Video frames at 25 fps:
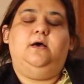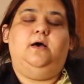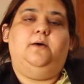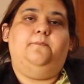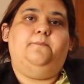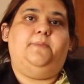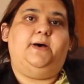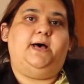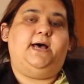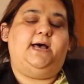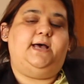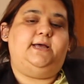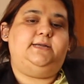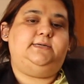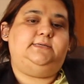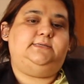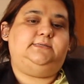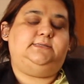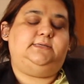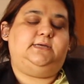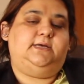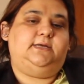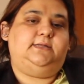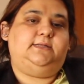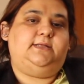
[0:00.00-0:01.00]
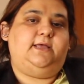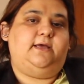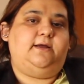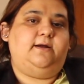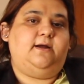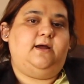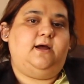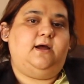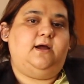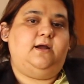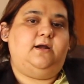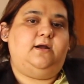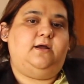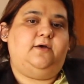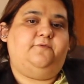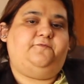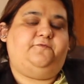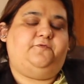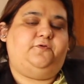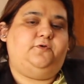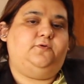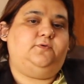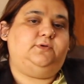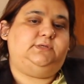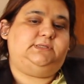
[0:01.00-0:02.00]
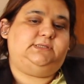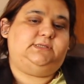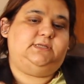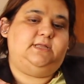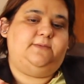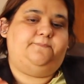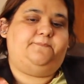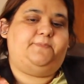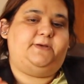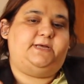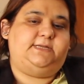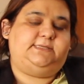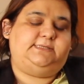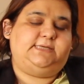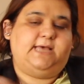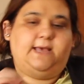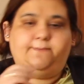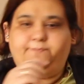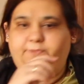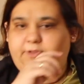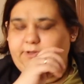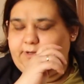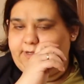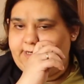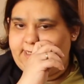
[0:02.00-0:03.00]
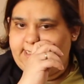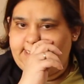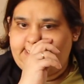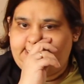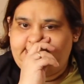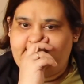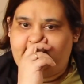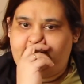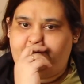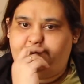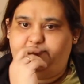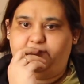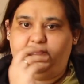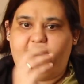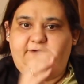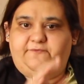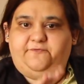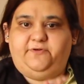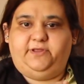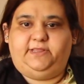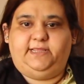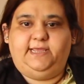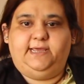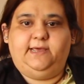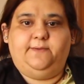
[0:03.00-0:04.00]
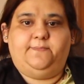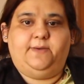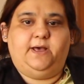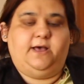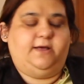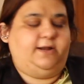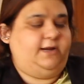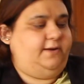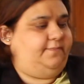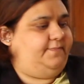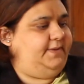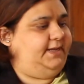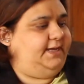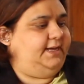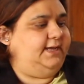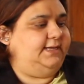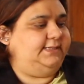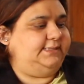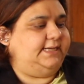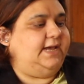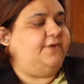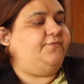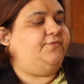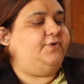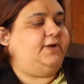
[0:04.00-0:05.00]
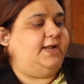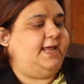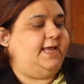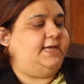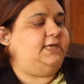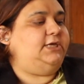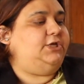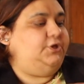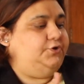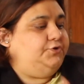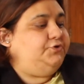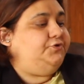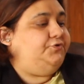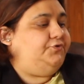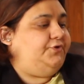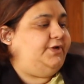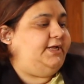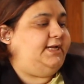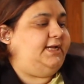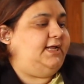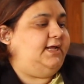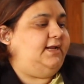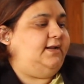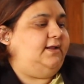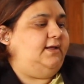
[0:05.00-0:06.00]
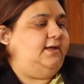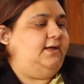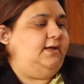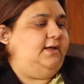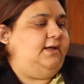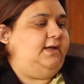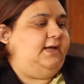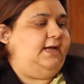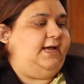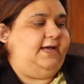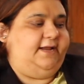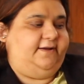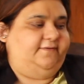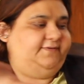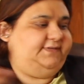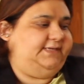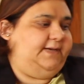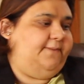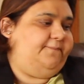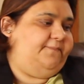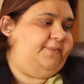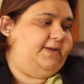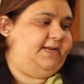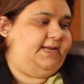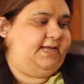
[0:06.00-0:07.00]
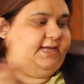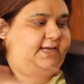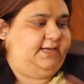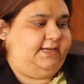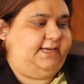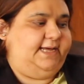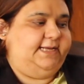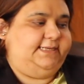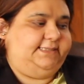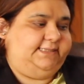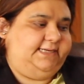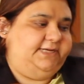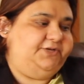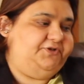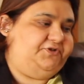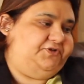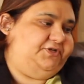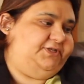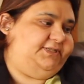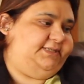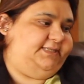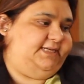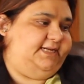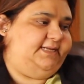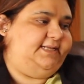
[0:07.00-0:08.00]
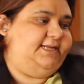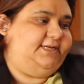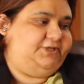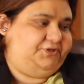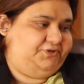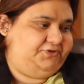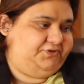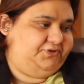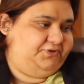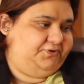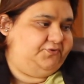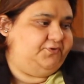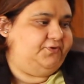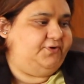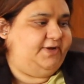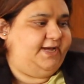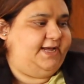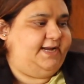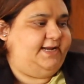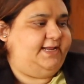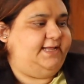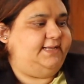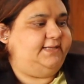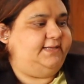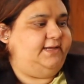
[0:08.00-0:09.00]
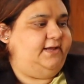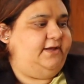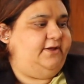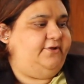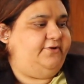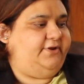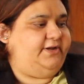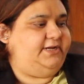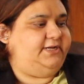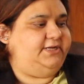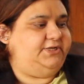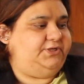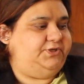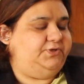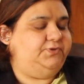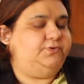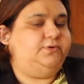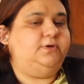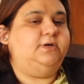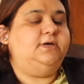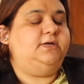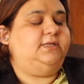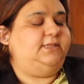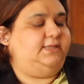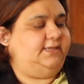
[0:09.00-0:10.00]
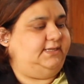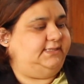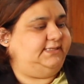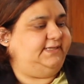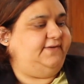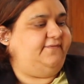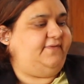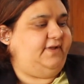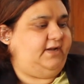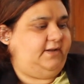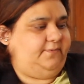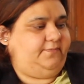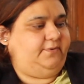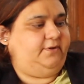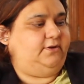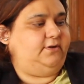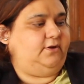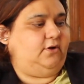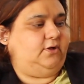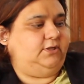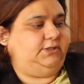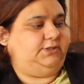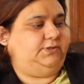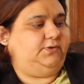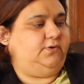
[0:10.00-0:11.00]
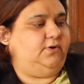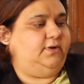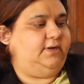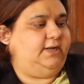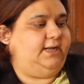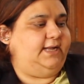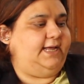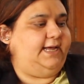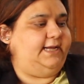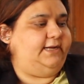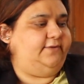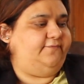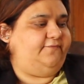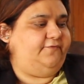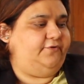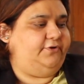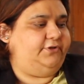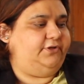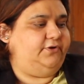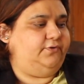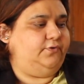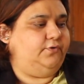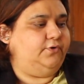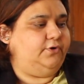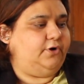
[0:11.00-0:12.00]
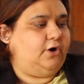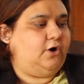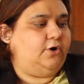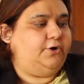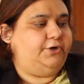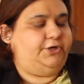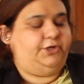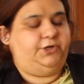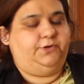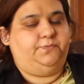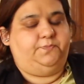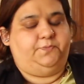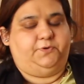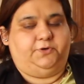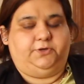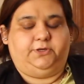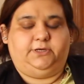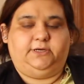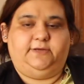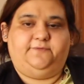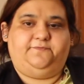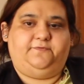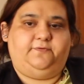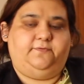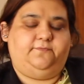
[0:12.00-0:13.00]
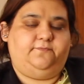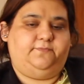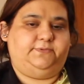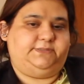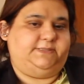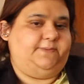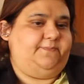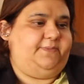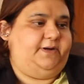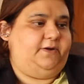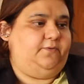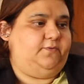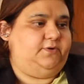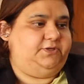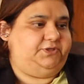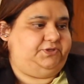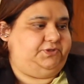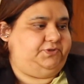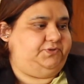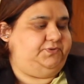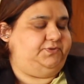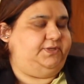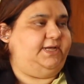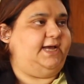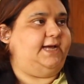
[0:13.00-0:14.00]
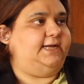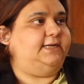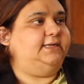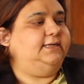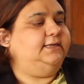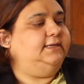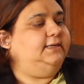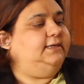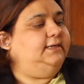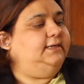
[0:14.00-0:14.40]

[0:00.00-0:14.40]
but there are a few snippets. I'm not going to tell you everything about it because I would like you to read it. And if somebody gets interested, they should go ahead and read it too. It's available also online for the audiobook if somebody wants to do that.